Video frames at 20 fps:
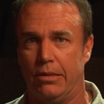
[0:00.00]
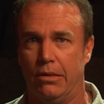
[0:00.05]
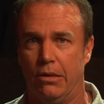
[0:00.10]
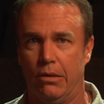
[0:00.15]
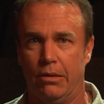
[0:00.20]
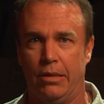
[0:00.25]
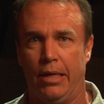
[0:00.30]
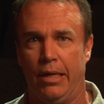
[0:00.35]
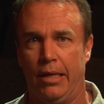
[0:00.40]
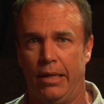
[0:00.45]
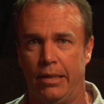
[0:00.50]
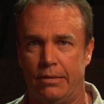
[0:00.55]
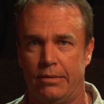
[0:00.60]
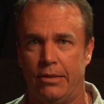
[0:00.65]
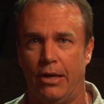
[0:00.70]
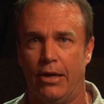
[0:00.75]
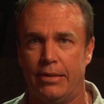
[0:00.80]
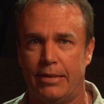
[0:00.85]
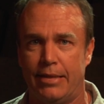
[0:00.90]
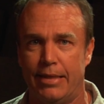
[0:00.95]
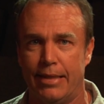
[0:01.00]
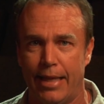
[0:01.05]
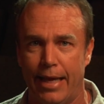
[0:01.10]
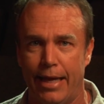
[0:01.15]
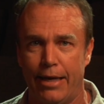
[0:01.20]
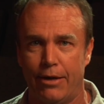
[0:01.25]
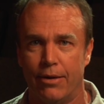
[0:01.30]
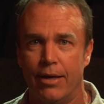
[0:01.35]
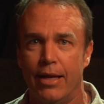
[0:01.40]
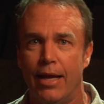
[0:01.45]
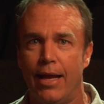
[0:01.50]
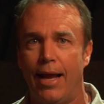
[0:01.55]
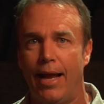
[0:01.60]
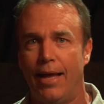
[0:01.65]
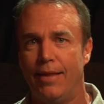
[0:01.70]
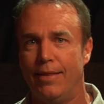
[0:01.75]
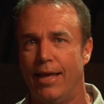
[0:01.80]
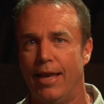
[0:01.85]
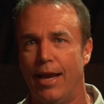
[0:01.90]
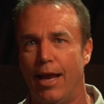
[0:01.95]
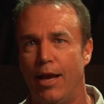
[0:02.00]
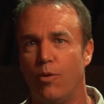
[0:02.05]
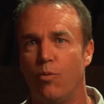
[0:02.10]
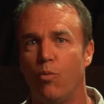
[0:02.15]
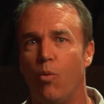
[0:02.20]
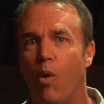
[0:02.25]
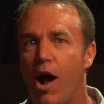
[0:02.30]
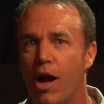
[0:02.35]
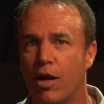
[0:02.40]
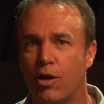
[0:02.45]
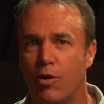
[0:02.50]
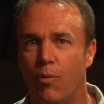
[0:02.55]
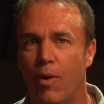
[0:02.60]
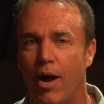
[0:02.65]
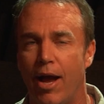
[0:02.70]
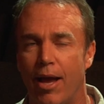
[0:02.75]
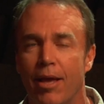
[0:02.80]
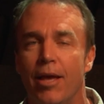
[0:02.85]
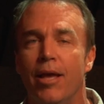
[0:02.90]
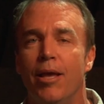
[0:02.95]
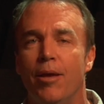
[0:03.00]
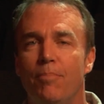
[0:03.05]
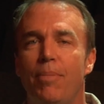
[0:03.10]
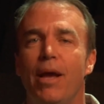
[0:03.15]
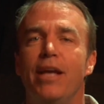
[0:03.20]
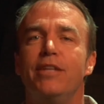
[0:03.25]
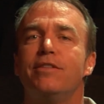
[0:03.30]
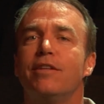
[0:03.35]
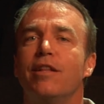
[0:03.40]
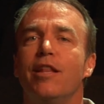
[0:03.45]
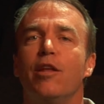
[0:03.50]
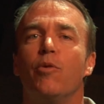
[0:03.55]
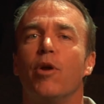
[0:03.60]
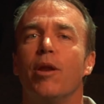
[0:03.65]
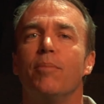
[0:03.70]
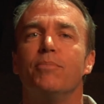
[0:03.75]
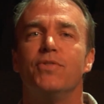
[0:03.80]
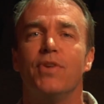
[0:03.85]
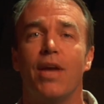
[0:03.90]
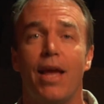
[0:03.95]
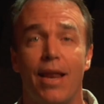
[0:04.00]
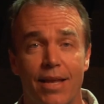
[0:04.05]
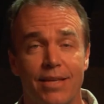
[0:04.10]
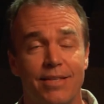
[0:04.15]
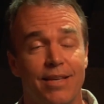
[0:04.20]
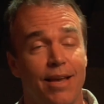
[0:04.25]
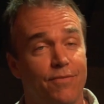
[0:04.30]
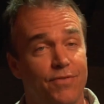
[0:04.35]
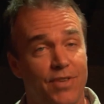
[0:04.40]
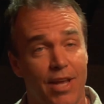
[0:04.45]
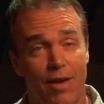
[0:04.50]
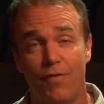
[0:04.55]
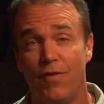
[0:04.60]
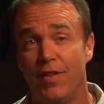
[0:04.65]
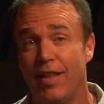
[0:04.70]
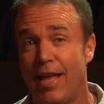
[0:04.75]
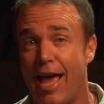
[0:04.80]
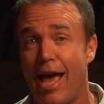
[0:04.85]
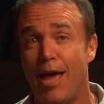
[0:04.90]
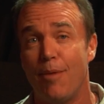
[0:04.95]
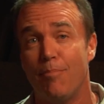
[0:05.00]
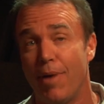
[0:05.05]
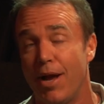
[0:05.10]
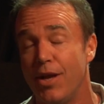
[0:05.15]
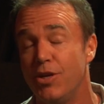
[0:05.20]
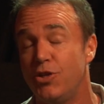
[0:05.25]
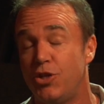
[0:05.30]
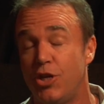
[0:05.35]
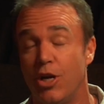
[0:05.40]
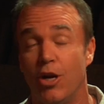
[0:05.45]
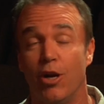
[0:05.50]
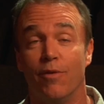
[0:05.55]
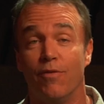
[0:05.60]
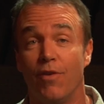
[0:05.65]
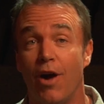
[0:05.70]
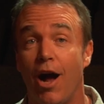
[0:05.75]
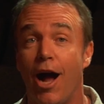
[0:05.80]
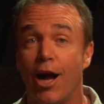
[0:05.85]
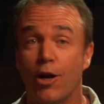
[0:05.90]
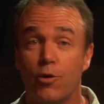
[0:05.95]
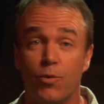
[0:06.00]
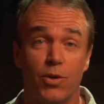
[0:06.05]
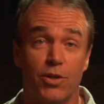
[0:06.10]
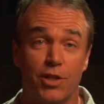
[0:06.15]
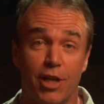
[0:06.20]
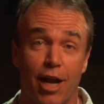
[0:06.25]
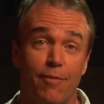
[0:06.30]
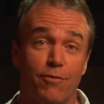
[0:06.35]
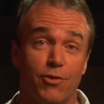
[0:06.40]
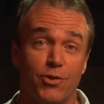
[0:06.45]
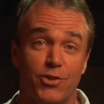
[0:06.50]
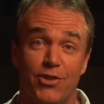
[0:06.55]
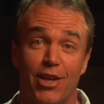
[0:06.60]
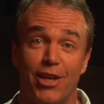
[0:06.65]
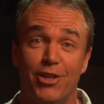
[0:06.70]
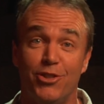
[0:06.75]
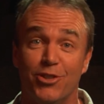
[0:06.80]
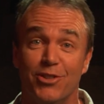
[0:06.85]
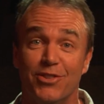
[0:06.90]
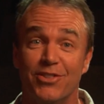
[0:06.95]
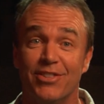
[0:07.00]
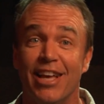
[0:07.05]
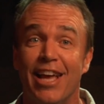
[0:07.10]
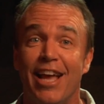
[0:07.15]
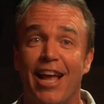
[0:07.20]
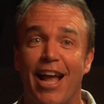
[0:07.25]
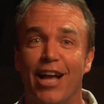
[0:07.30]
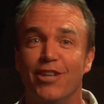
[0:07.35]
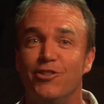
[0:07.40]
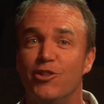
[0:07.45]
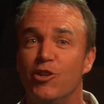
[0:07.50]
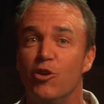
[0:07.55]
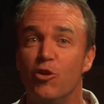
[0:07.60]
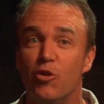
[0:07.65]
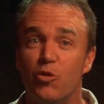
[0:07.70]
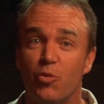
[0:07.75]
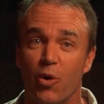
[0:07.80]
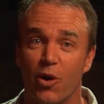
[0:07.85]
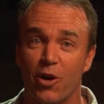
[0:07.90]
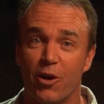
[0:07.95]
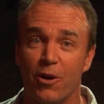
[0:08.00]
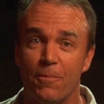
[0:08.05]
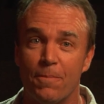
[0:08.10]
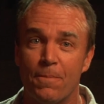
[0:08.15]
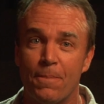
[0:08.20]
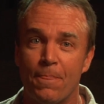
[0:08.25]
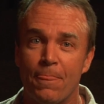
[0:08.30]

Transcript: okay, talk to you later. And then I'd walk away. Basically, what I'm saying is I've definitely had my share of awkward conversations as a youth worker.